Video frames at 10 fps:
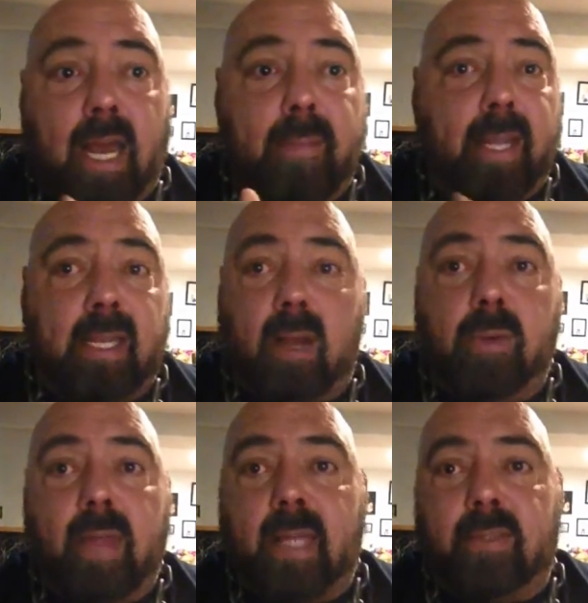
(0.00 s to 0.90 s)
I may
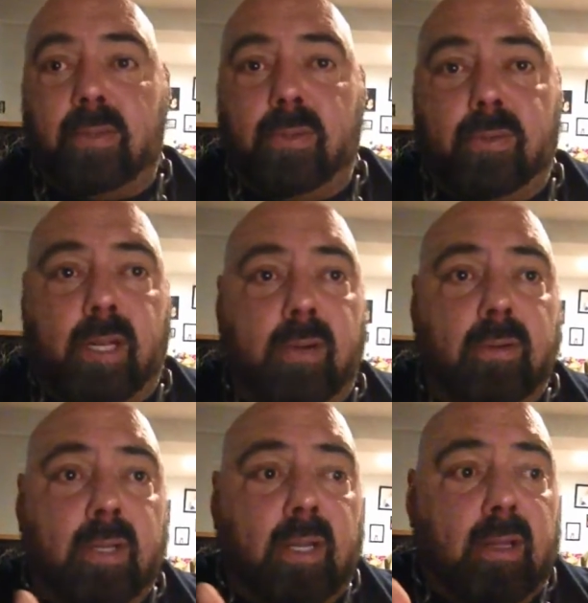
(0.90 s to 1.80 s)
lower that
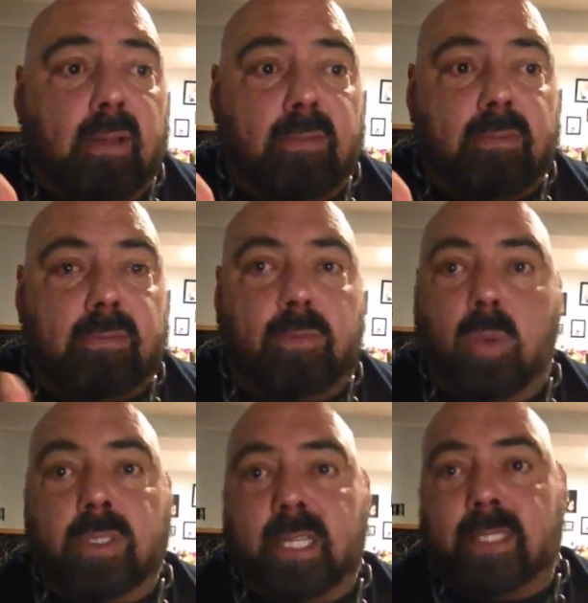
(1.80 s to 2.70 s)
to,
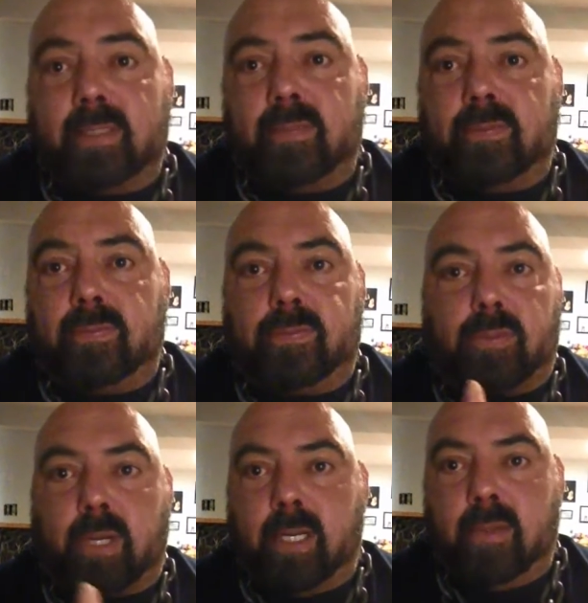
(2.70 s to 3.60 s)
4 sets of
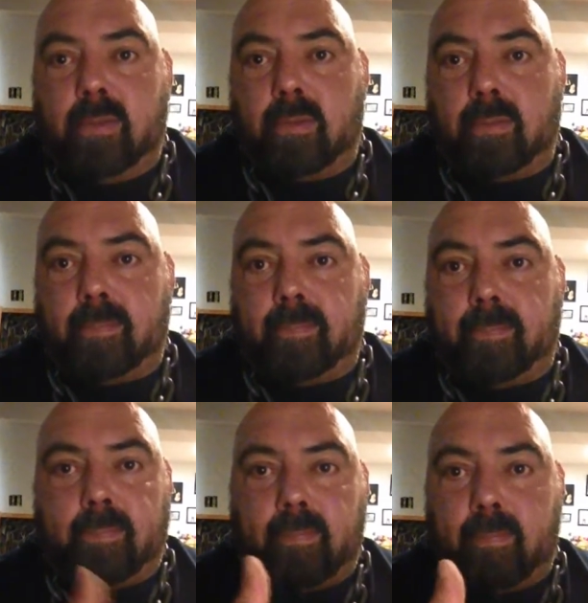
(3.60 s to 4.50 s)
3.
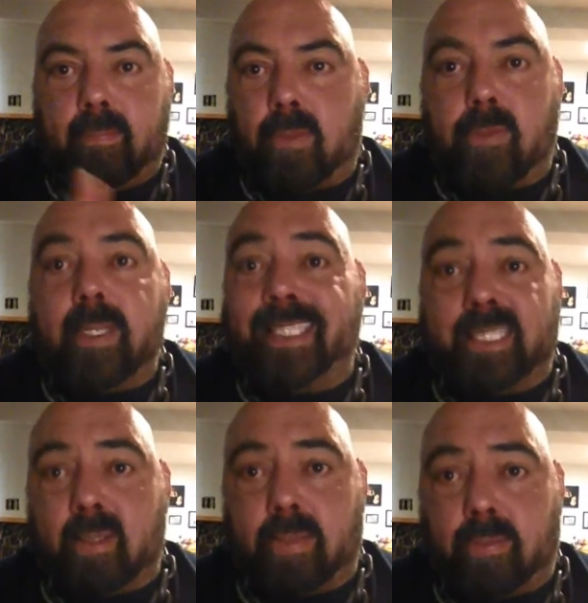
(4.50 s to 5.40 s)
3
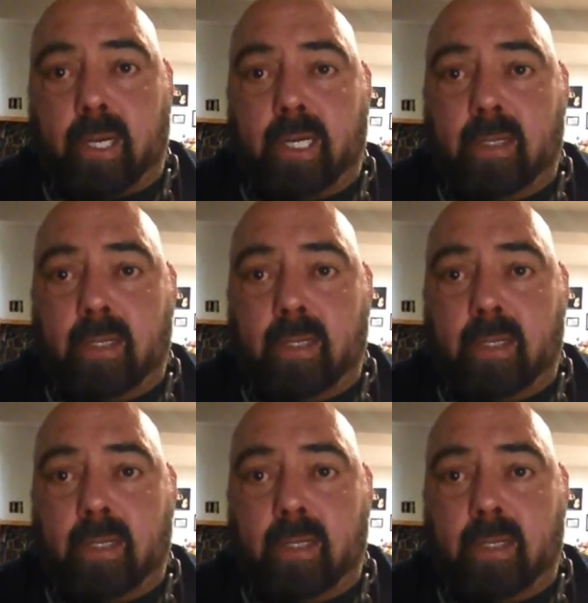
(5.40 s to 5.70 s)
sets of 3.